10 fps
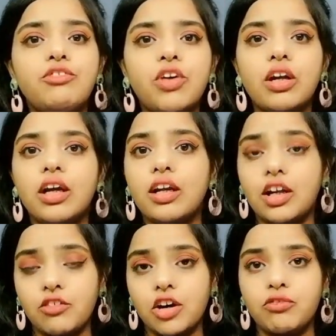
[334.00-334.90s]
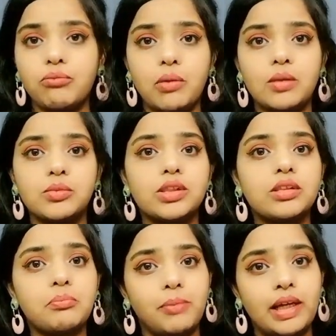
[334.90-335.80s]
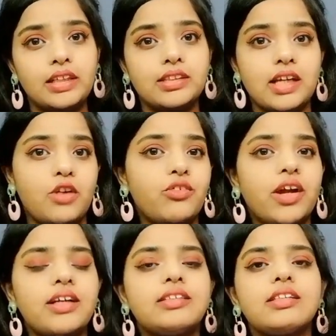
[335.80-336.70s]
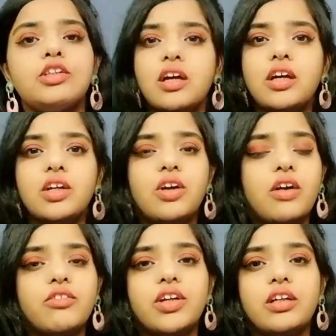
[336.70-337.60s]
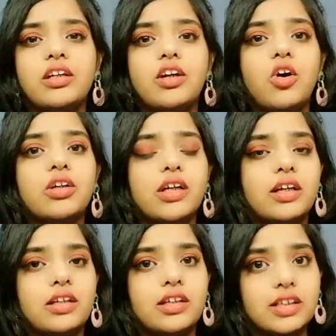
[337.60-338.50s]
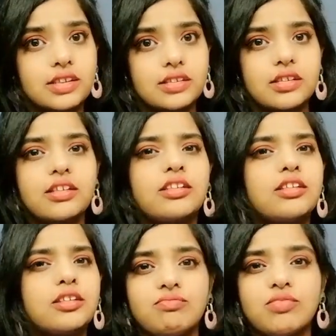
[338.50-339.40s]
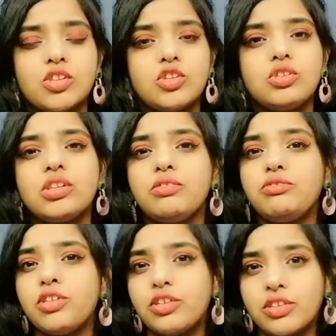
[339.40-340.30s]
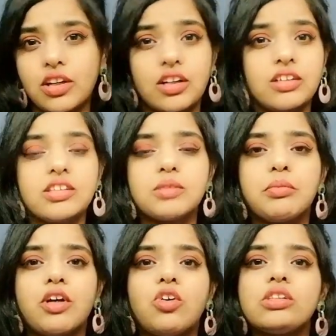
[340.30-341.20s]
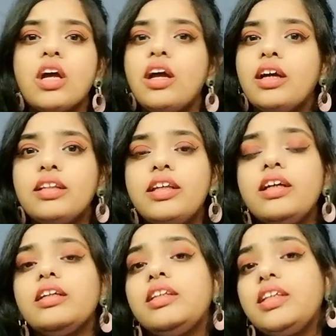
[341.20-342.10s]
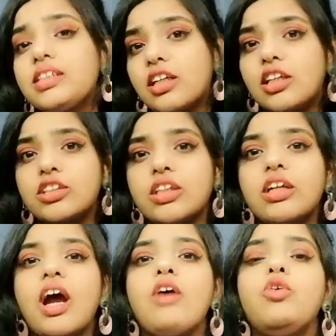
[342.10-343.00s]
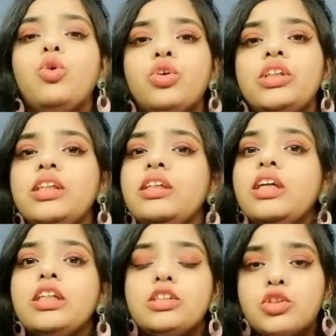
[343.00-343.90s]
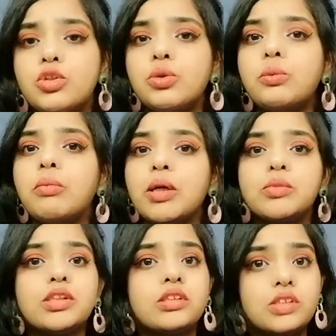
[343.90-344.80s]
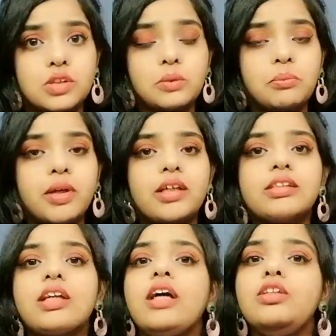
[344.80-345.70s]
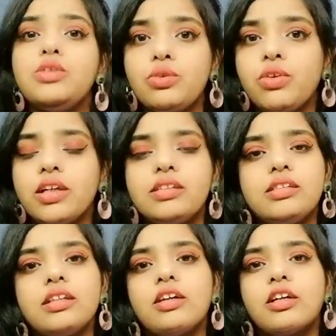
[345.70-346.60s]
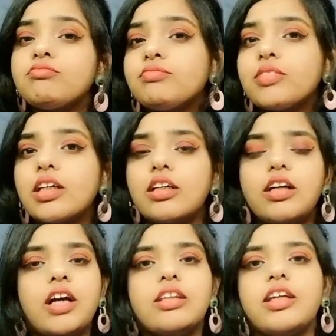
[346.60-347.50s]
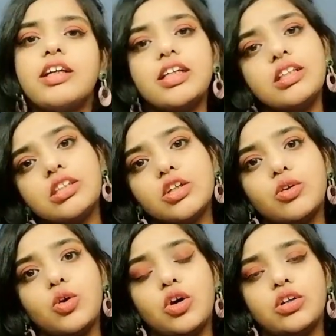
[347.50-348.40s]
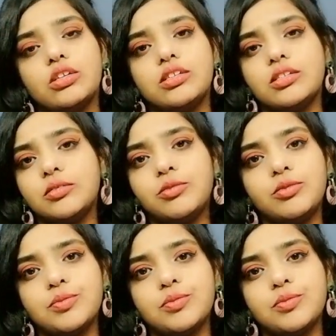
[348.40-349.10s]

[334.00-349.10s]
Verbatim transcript: if you are a lover of plums pinks and reds you have really got a less uh, choosing for your colors because they, these collection have only two plums, two pinks and two reds. I think it's a con.